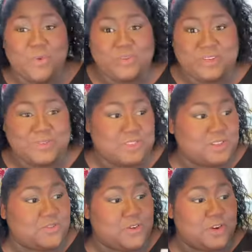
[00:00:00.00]
which I was
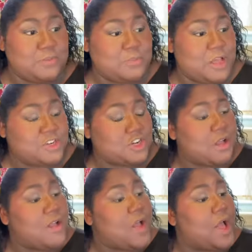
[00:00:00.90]
using for blush.
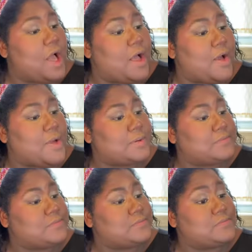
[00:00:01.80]

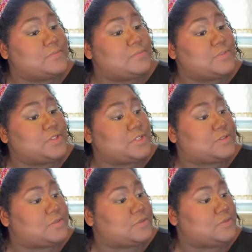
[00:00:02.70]

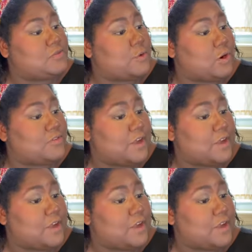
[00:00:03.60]
Use 4 or